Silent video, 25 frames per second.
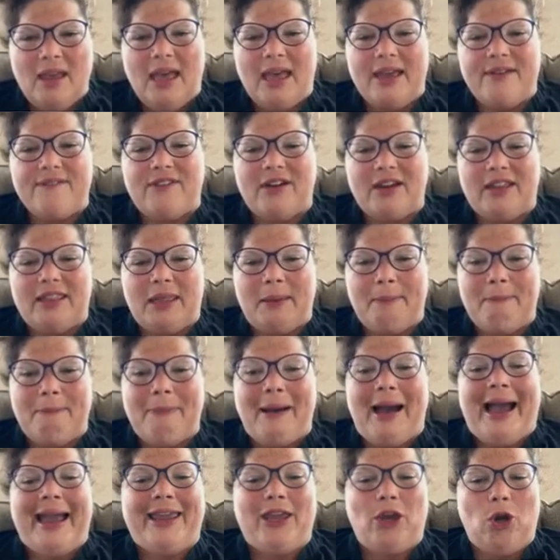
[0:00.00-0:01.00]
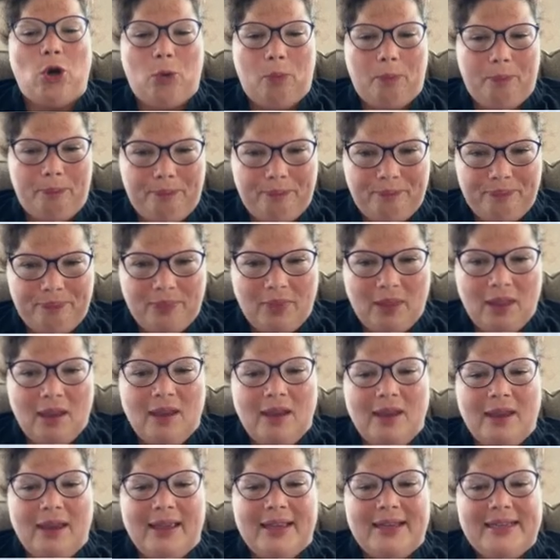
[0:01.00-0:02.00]
And finally, biome.
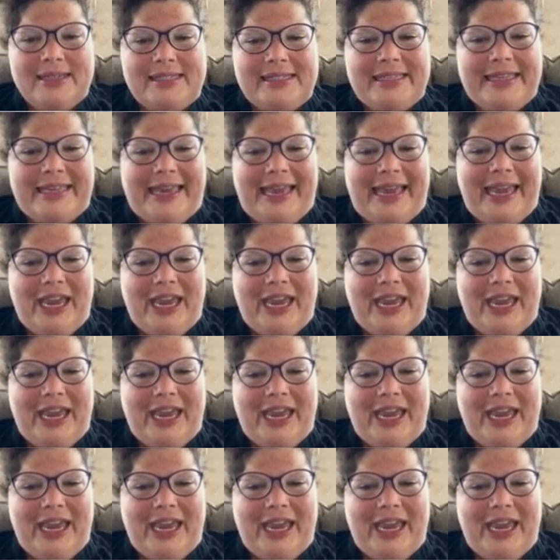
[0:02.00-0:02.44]
It is the